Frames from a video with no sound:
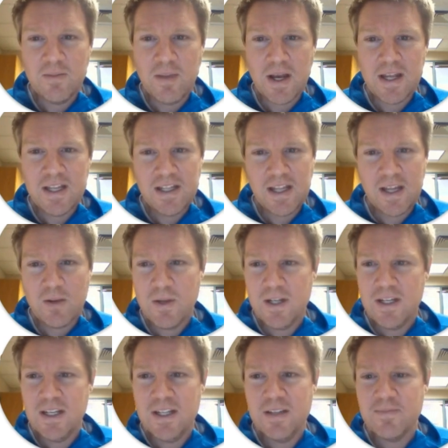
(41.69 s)
by Eli
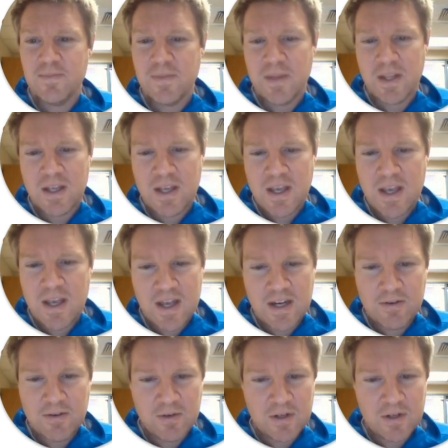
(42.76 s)
Whitney, and it